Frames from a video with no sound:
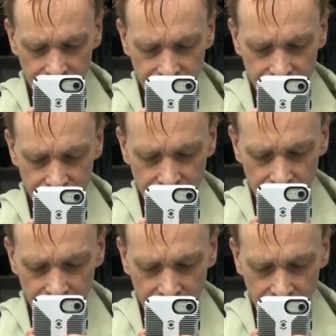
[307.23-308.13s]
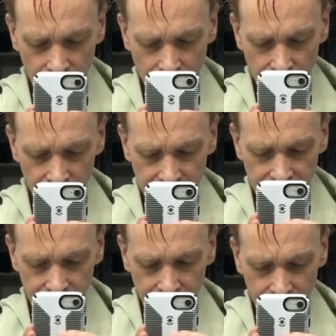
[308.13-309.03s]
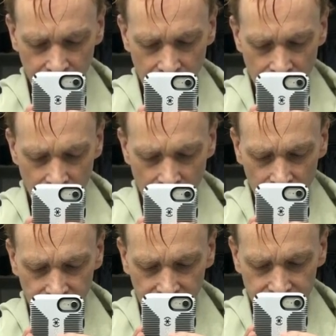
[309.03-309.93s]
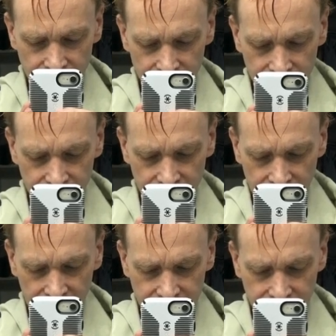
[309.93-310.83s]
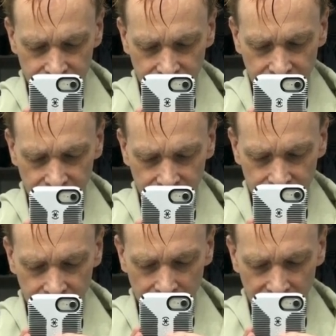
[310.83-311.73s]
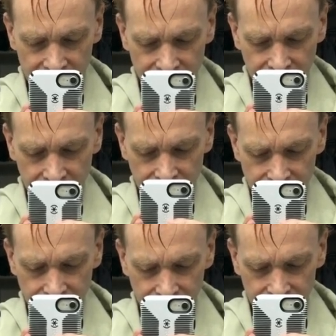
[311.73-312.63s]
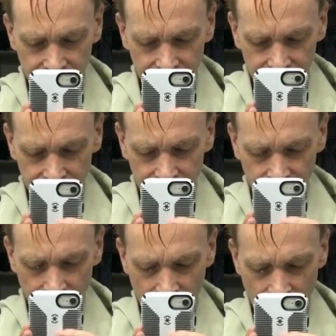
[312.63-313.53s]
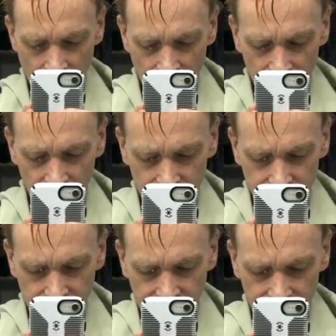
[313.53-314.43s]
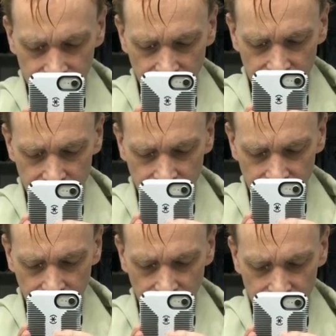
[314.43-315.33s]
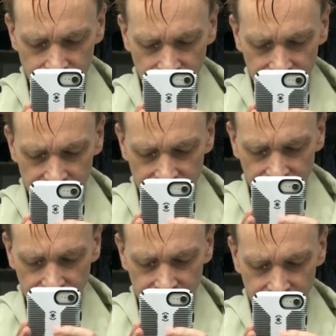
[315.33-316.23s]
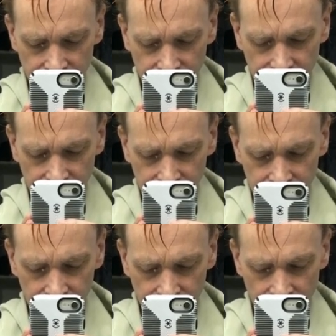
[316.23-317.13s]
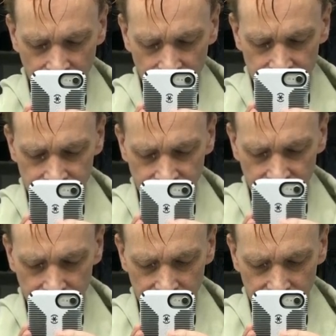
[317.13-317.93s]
to stimulate oral, anal, or vaginal sex inside their incapacitated cylinder. Plugs are anal toys with a large surface connected to a thinner stem